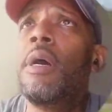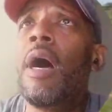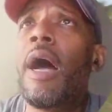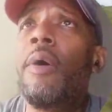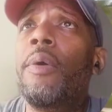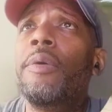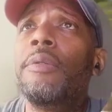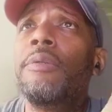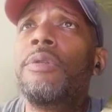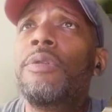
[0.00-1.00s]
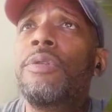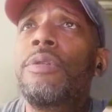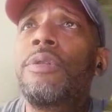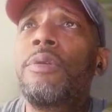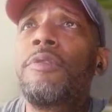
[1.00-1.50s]

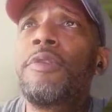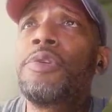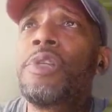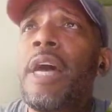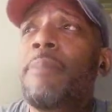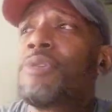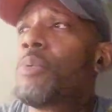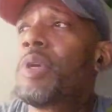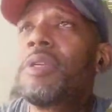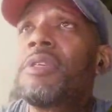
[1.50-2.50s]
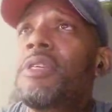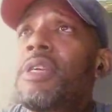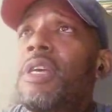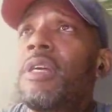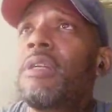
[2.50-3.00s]
I'll do the first lap so we can
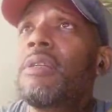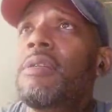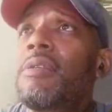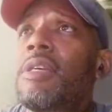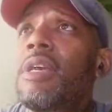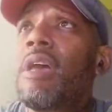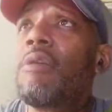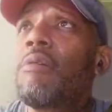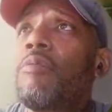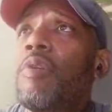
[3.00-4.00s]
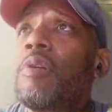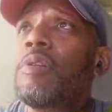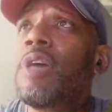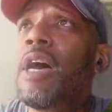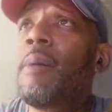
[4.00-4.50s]
see it together in real
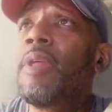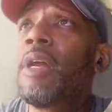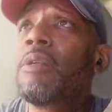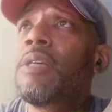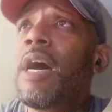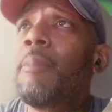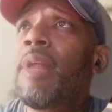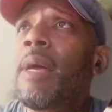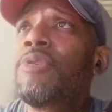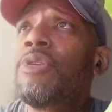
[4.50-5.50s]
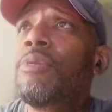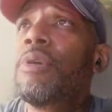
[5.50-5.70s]
time, then I'll time lapse through